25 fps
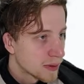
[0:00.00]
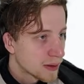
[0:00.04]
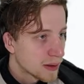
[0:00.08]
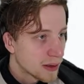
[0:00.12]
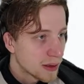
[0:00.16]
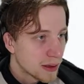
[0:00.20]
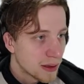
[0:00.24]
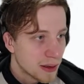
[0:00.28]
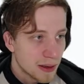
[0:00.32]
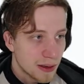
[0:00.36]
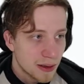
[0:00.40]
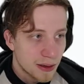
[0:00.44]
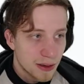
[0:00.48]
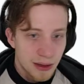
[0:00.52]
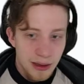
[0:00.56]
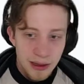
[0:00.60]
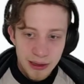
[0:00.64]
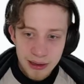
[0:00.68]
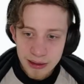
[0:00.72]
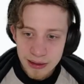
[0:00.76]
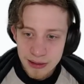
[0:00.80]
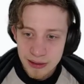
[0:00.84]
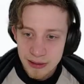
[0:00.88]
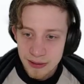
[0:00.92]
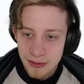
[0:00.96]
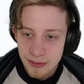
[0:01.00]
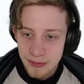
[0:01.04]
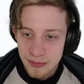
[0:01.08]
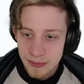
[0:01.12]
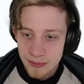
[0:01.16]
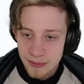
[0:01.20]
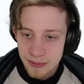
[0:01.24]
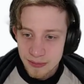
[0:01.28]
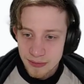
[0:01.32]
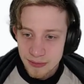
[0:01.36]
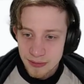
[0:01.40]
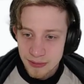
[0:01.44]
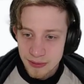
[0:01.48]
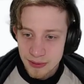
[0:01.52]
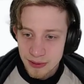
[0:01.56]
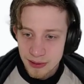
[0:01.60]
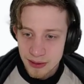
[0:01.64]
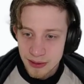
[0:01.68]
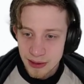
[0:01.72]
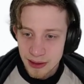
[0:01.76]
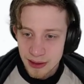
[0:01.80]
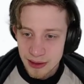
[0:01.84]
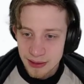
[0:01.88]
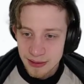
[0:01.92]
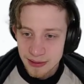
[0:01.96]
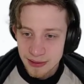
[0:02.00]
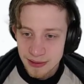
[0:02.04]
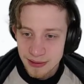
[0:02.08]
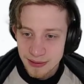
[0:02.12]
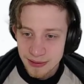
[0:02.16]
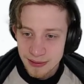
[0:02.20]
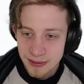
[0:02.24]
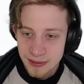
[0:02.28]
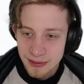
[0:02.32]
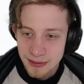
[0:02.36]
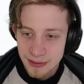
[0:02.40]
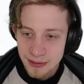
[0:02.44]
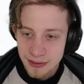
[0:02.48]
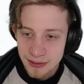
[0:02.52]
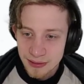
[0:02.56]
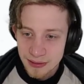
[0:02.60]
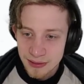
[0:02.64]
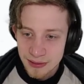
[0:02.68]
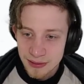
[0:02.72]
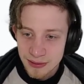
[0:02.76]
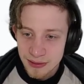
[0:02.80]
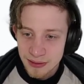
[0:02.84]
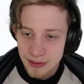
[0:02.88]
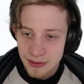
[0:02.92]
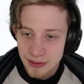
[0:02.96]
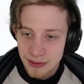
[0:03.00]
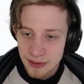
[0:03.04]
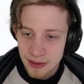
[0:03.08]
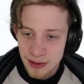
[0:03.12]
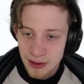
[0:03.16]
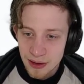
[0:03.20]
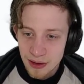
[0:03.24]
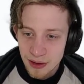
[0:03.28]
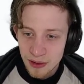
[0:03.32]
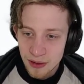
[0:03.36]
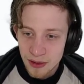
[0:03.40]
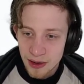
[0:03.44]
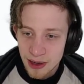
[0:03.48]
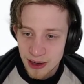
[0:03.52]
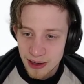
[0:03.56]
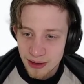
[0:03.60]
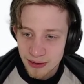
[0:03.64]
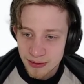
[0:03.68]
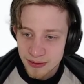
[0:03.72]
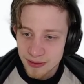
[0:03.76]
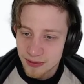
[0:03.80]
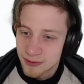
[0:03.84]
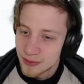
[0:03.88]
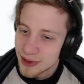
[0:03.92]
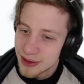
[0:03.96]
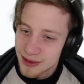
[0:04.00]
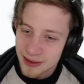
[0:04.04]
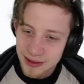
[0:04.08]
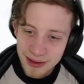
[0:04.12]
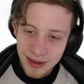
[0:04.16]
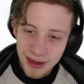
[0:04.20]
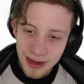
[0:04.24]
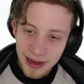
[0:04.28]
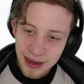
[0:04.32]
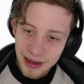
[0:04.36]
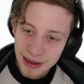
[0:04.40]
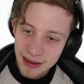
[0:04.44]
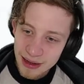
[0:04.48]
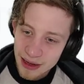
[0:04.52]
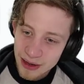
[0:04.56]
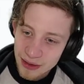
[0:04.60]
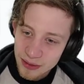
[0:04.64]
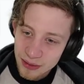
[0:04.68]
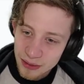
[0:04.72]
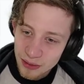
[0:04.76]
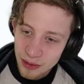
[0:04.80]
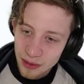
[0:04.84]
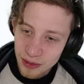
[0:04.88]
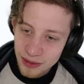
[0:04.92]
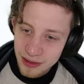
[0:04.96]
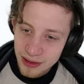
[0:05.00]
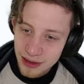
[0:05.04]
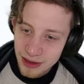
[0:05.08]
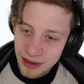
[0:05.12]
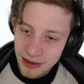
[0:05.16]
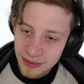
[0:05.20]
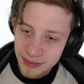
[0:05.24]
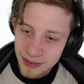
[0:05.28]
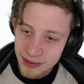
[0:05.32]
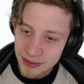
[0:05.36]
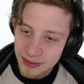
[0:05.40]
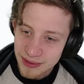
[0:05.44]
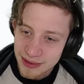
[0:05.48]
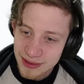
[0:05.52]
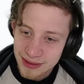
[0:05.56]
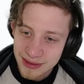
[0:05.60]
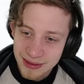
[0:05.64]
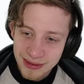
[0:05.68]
Alright. Kiat. Ohio. What the hell are they talking about?